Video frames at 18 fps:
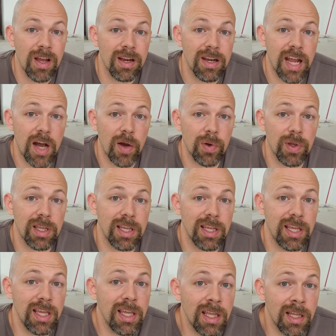Now,
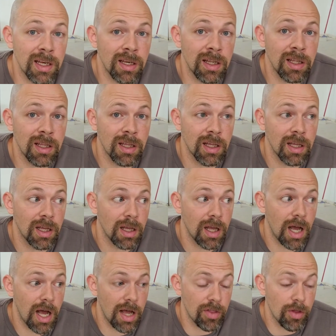in
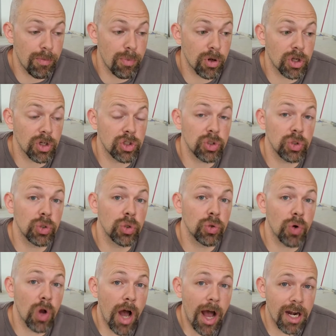uh, the book of
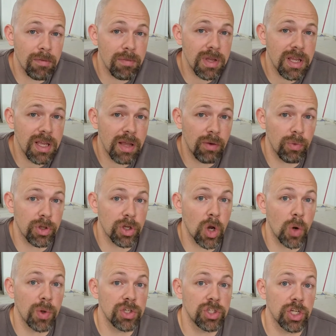Deuteronomy, and we
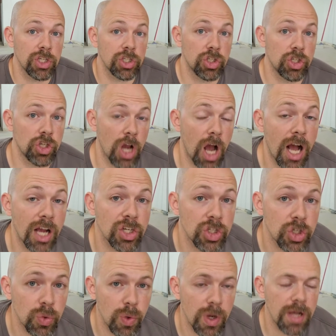go into
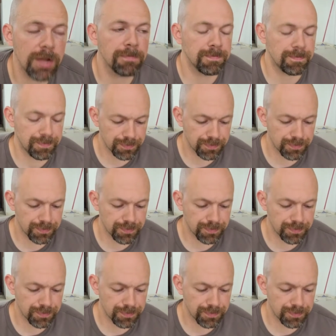Joshua,